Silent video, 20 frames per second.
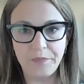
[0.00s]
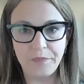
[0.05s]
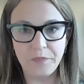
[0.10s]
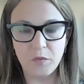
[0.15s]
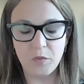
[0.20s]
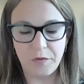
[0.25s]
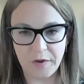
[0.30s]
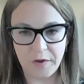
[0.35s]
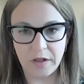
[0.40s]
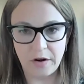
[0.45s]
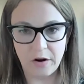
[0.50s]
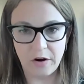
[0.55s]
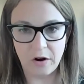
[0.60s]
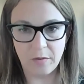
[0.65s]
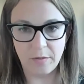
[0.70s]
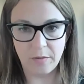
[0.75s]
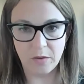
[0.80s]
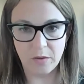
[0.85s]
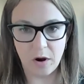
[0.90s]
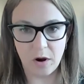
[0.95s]
will feel at
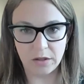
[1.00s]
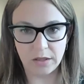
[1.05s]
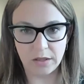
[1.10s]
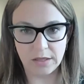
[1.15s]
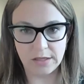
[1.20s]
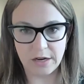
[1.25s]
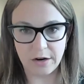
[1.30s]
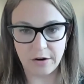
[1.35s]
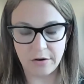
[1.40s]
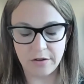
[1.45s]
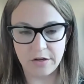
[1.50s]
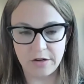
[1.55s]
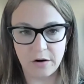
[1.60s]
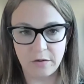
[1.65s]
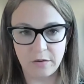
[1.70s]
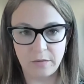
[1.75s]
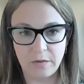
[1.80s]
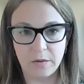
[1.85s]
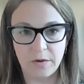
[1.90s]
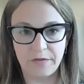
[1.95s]
home in the walk this year, and the
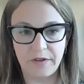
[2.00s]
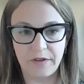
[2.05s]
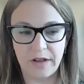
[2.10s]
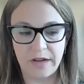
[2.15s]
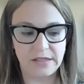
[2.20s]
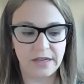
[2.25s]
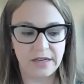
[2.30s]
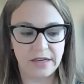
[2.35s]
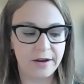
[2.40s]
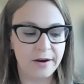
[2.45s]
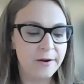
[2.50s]
tone will reflect it.